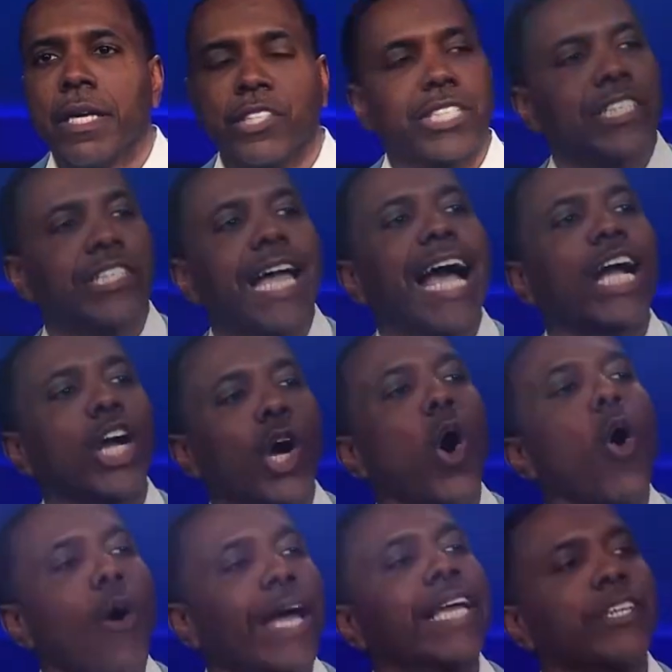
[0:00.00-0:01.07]
This is not
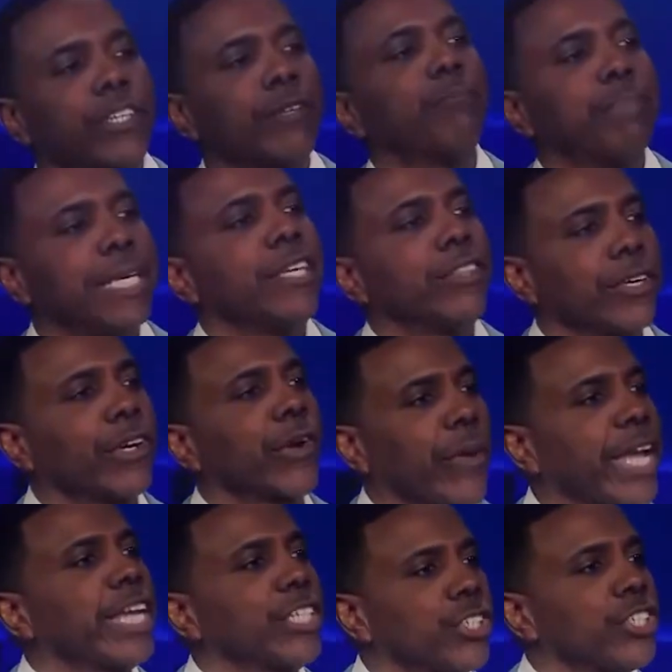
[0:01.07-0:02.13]
going to be the
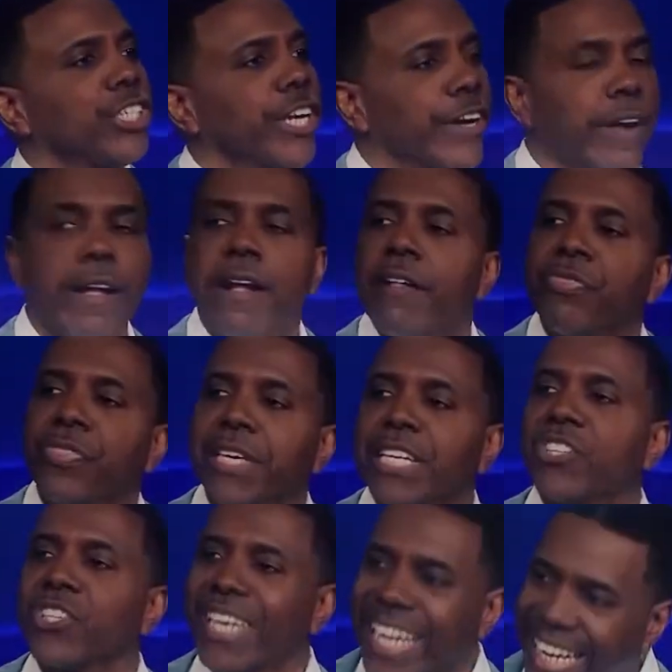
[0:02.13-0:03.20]
greatest year.
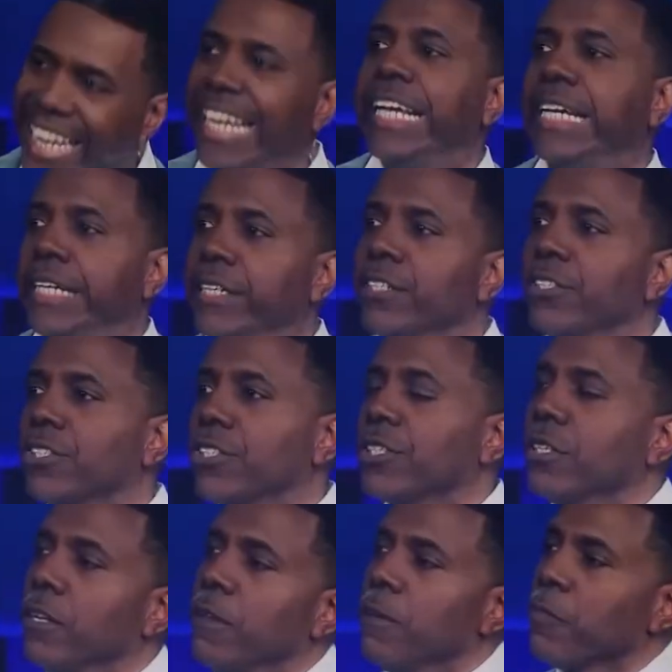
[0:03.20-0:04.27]
This is
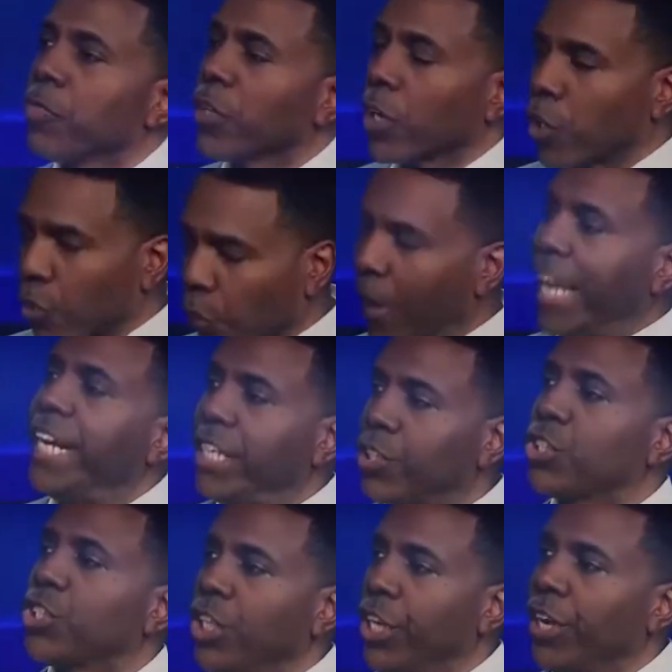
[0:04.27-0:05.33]
the
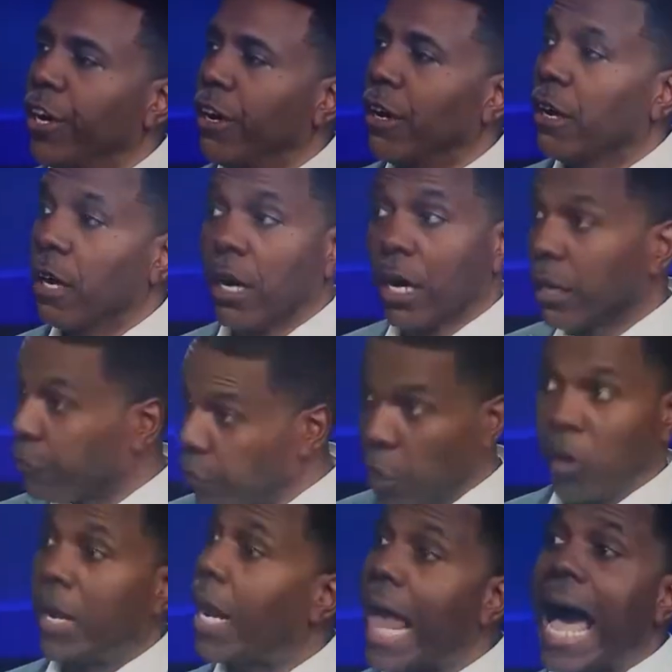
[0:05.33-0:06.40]
greatest year of
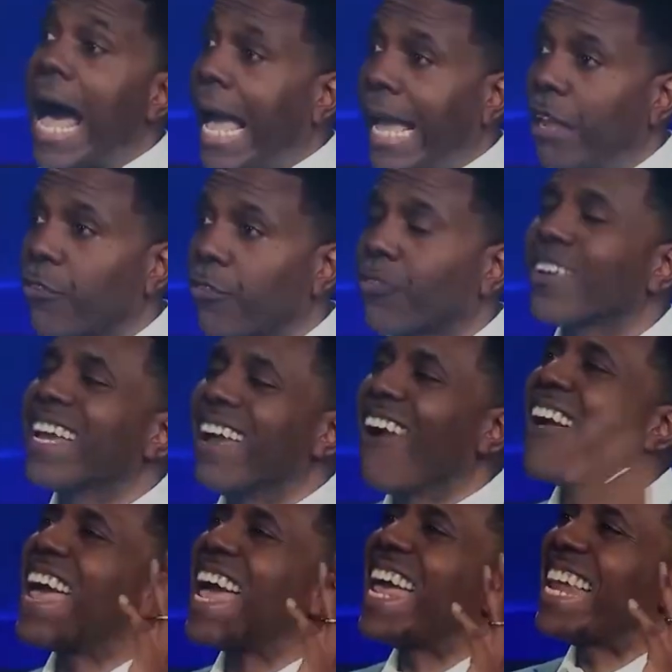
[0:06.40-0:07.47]
your life
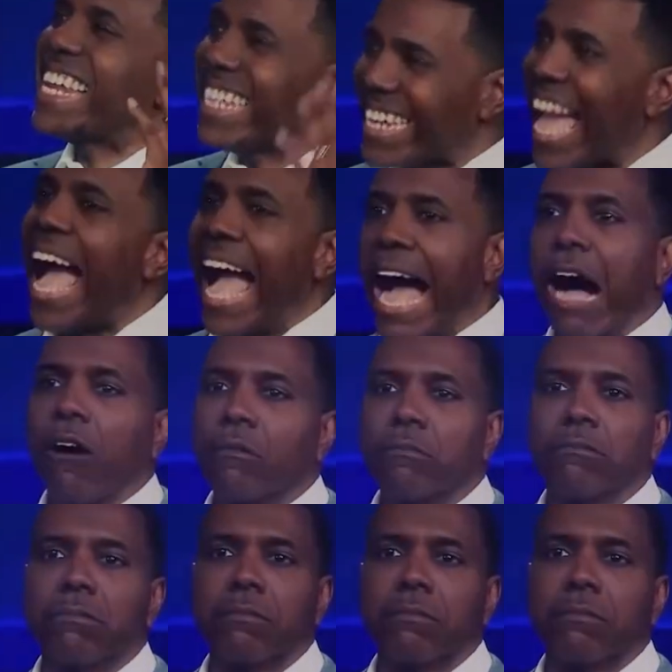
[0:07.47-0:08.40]
now.